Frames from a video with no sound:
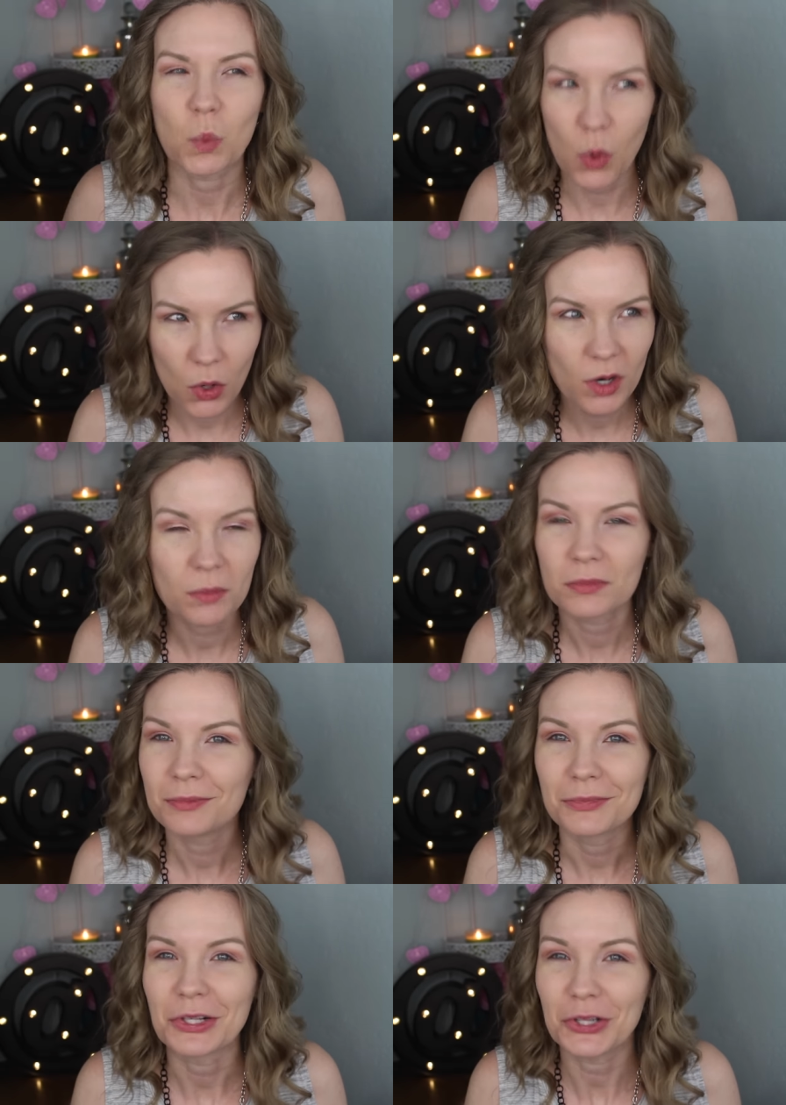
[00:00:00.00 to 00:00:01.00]
warm
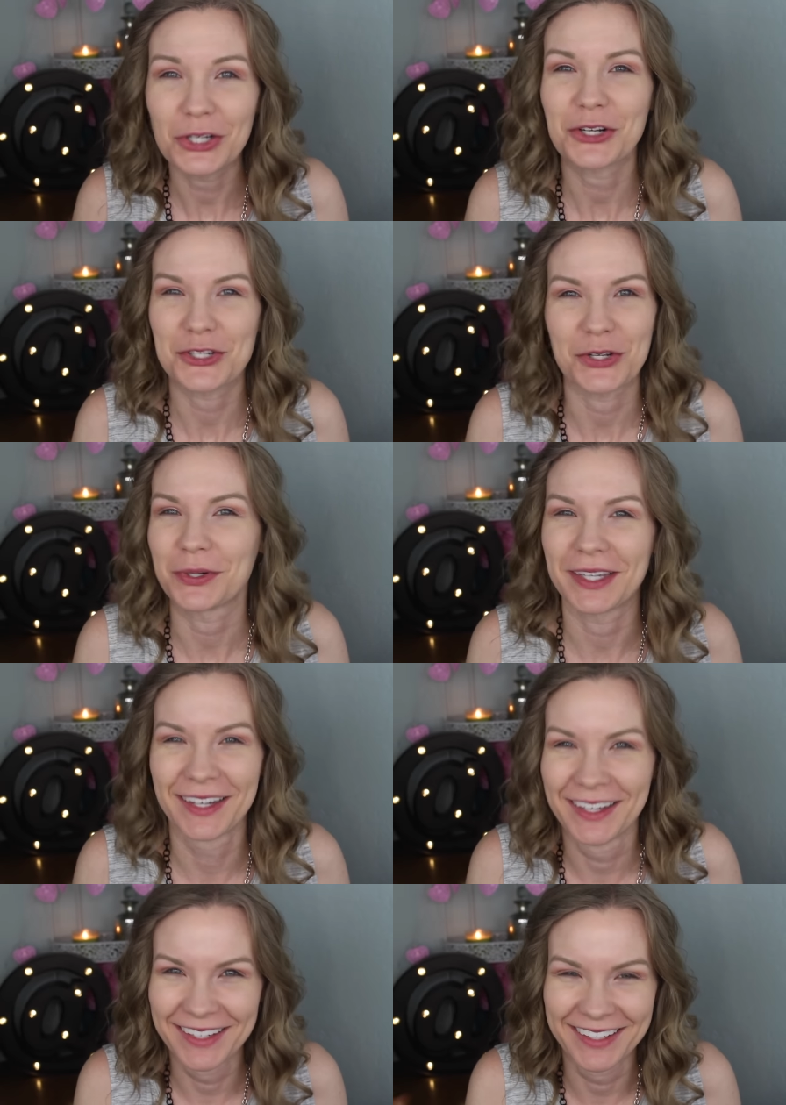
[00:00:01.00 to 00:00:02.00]
look to
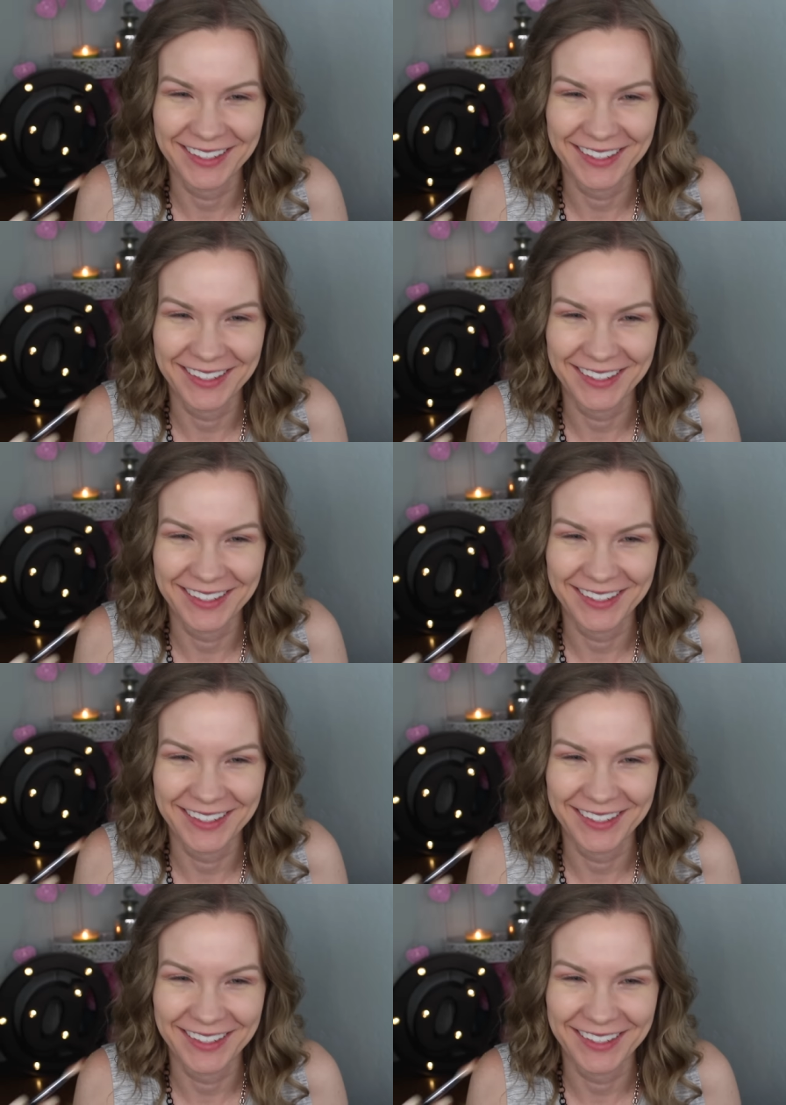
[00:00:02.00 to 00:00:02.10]
it.